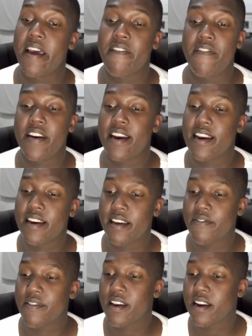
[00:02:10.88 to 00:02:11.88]
going
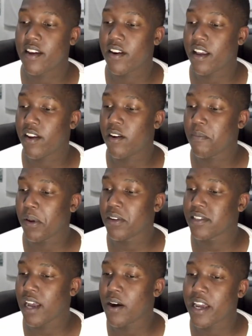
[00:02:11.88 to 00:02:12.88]
to get on, because our